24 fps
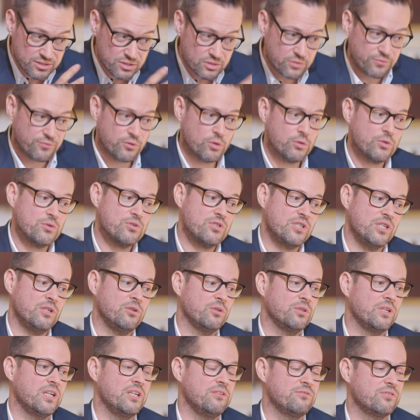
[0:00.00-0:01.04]
is focusing
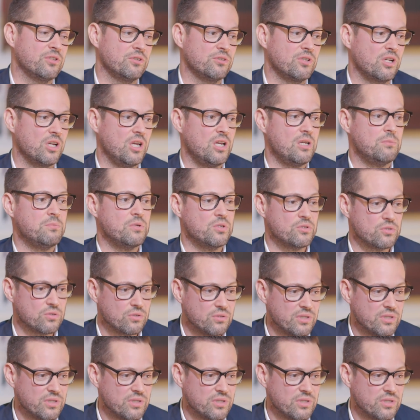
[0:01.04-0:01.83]
on Clifton Club, mm -hmm.